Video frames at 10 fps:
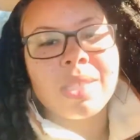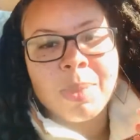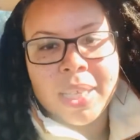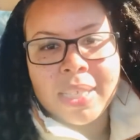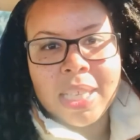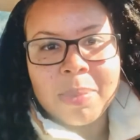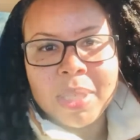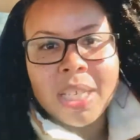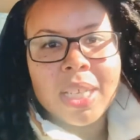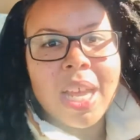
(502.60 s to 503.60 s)
to be
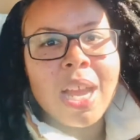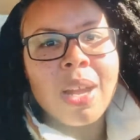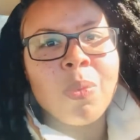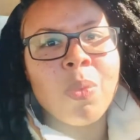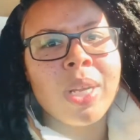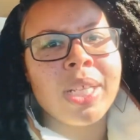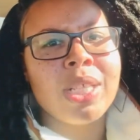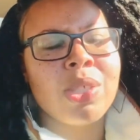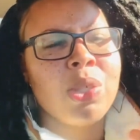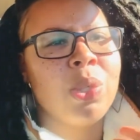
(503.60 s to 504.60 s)
accepted. I
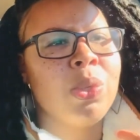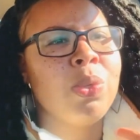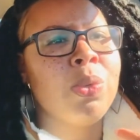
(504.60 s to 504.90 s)
wanted to